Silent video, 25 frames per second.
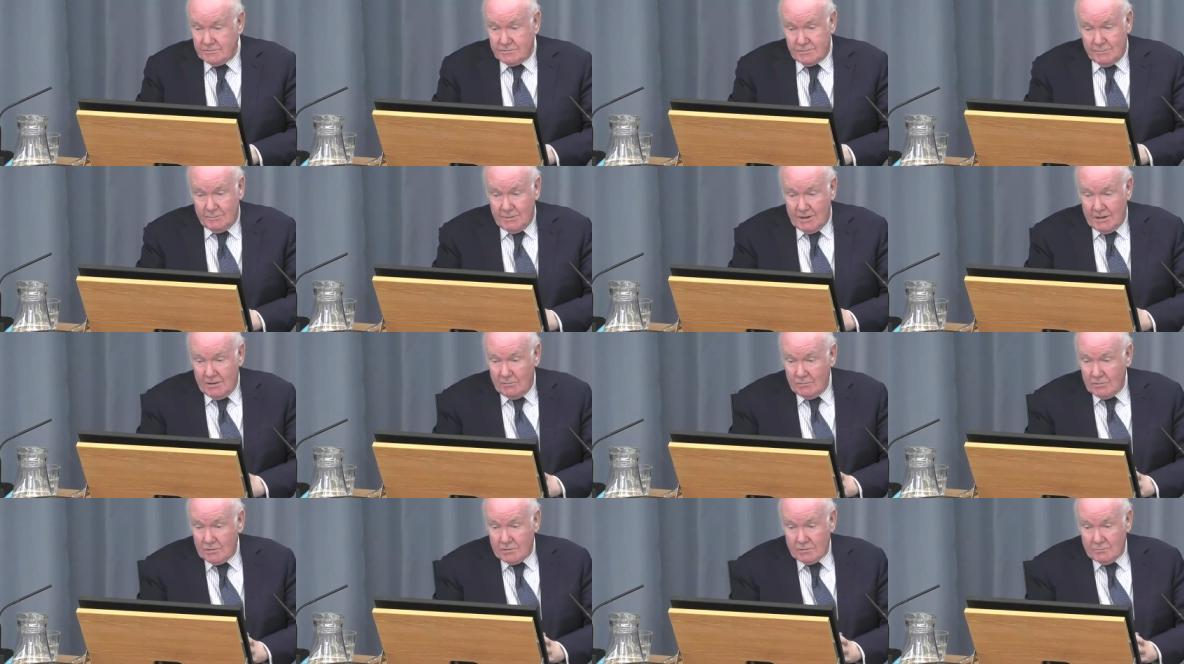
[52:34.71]
to
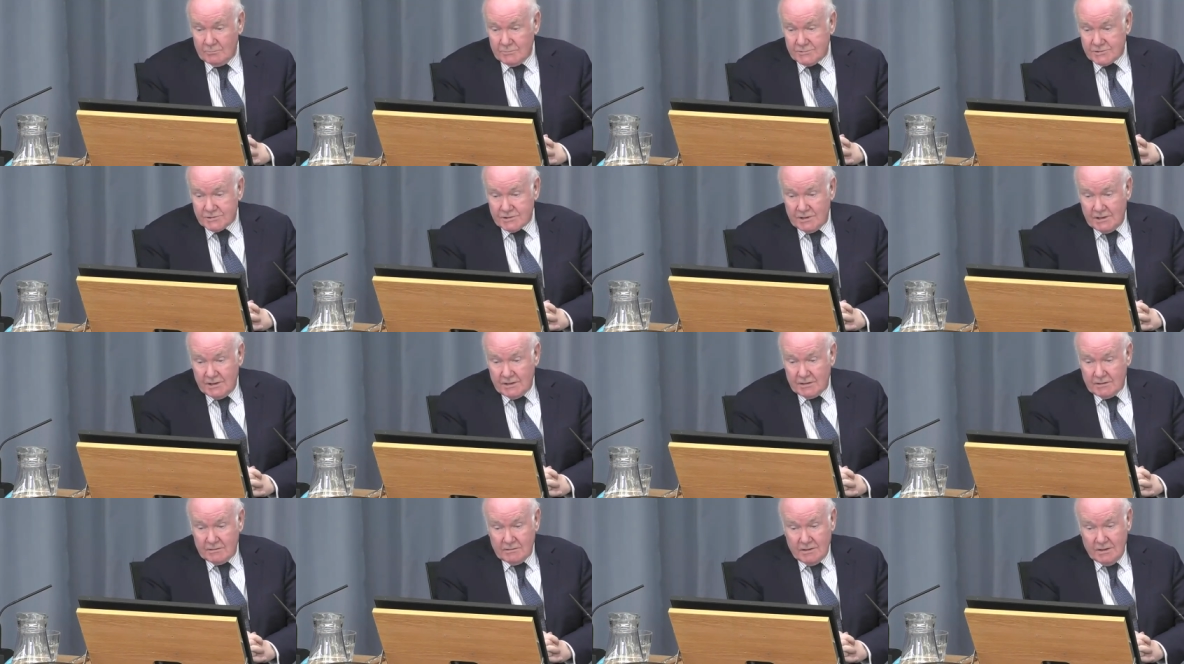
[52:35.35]
Malcolm
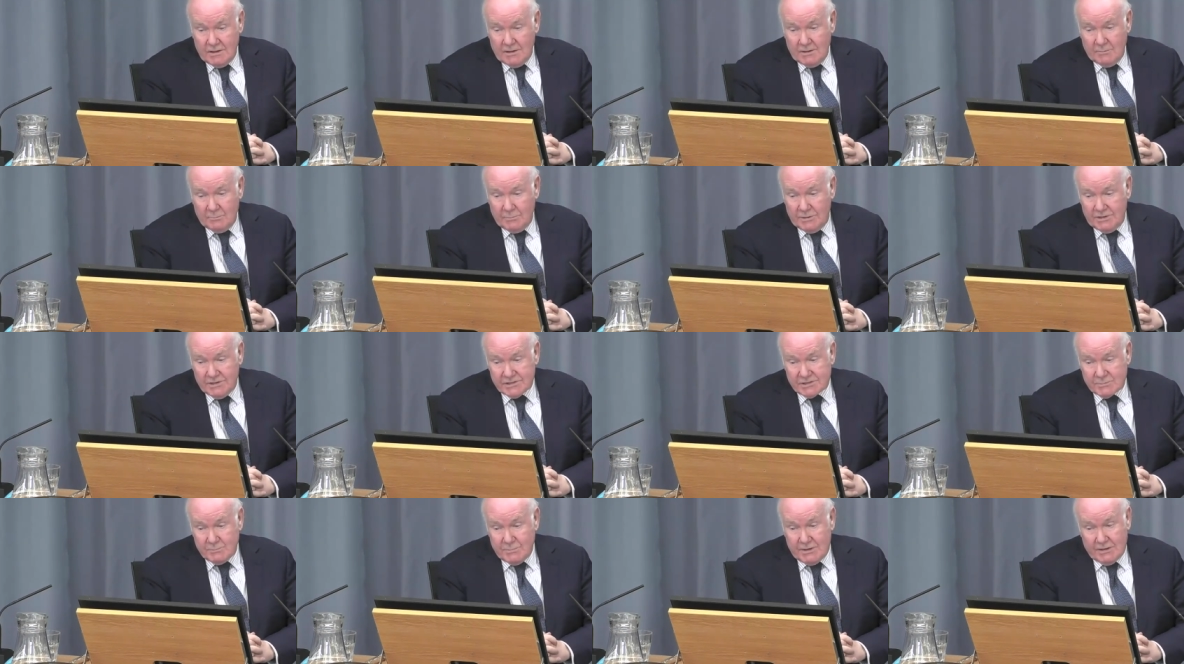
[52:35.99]
saying
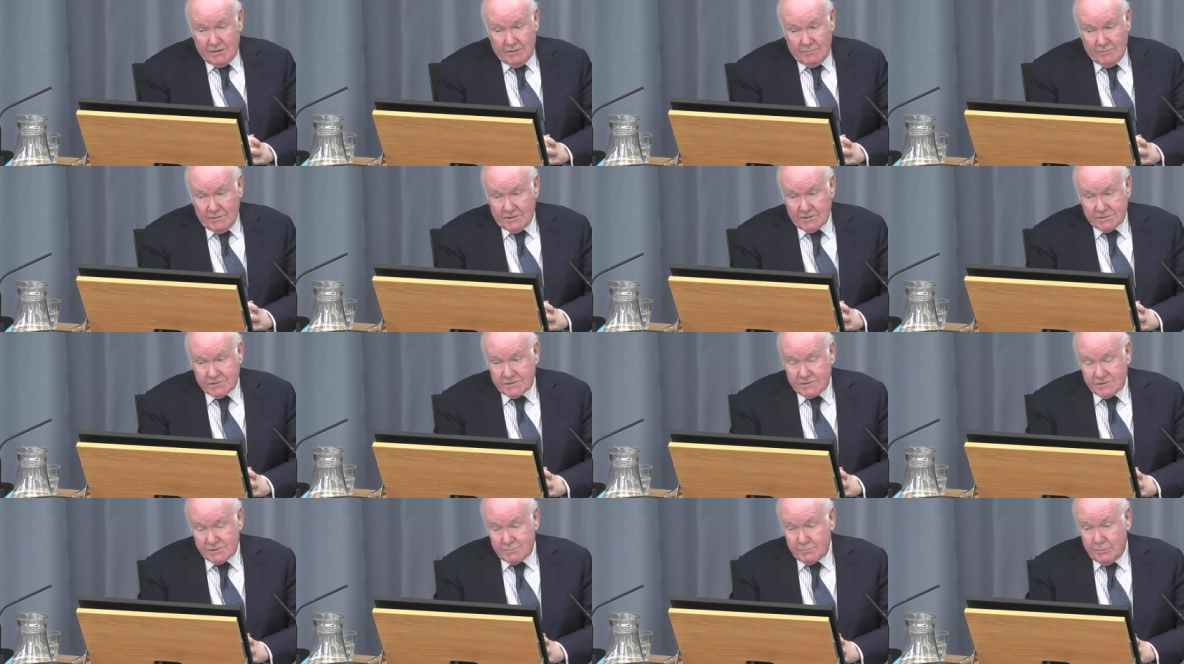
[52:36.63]
be as
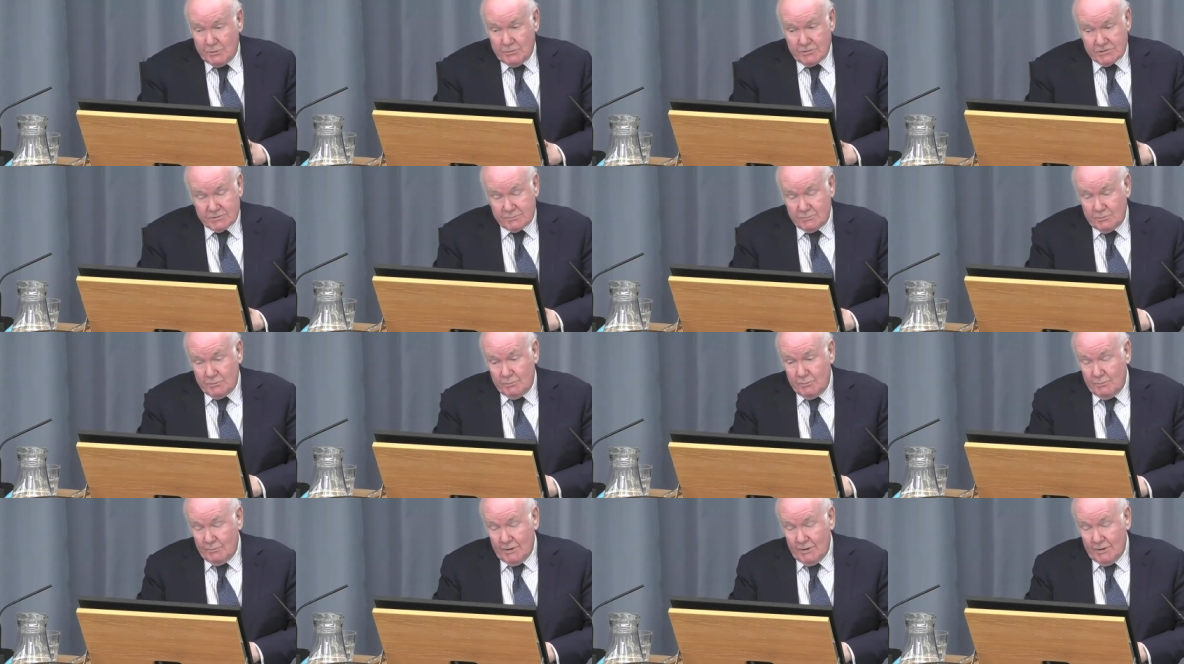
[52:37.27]
minimalist as possible.